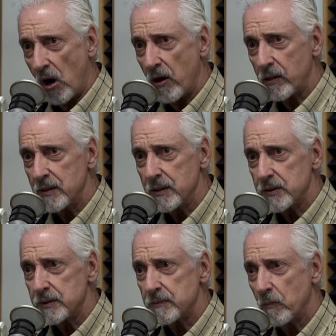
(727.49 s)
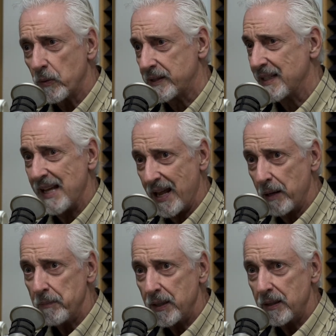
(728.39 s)
darkness hmm with the
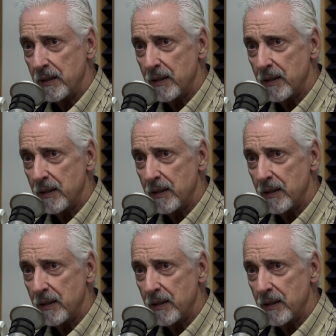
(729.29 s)
enemy.